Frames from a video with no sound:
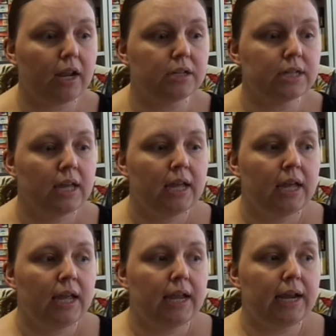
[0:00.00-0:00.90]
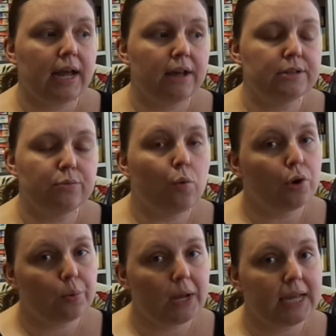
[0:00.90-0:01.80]
and it has
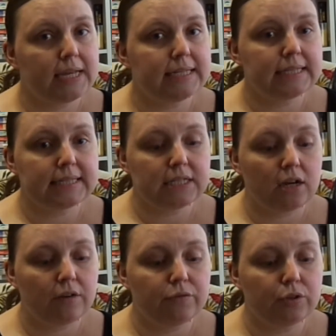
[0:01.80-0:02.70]
waterways and stuff.